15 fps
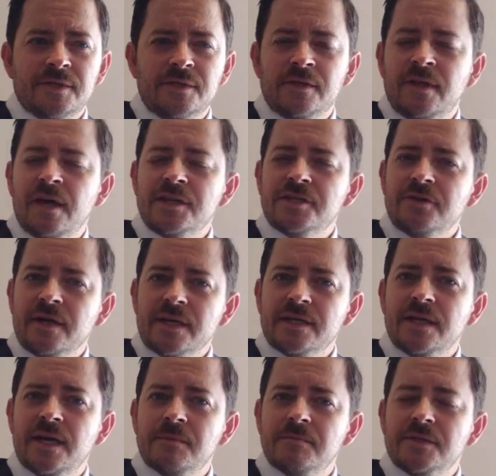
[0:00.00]
lost track of
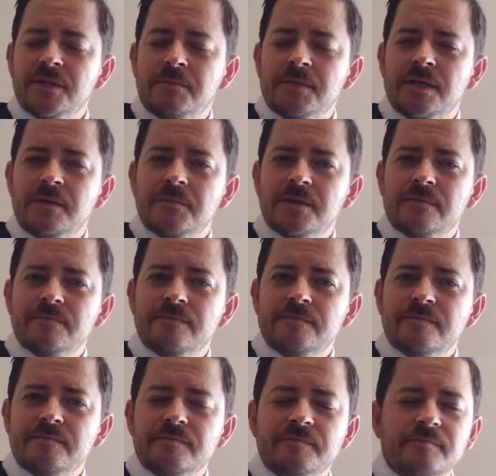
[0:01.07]
time sometimes.
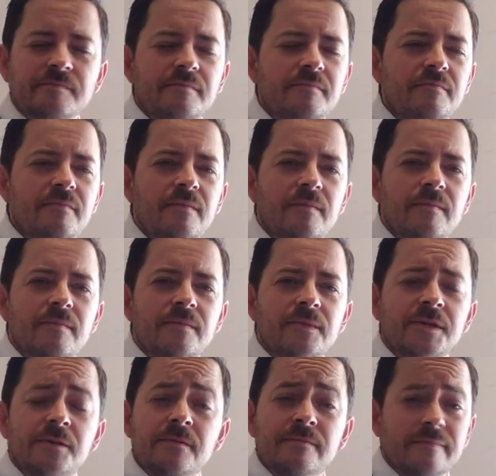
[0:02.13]

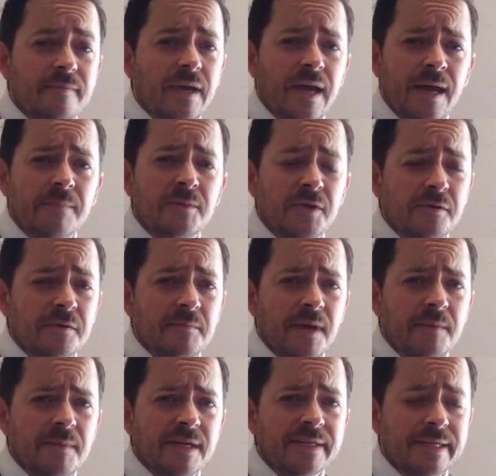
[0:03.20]
So I'm doing my
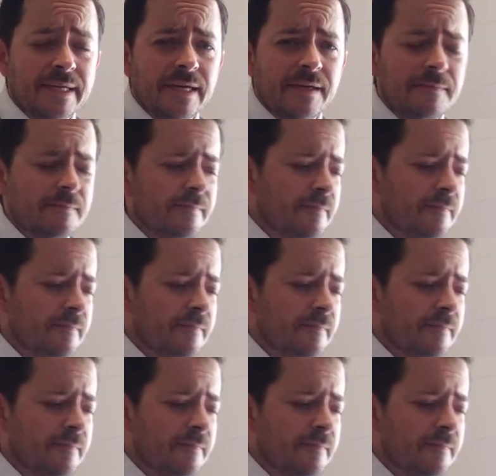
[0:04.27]
best I can.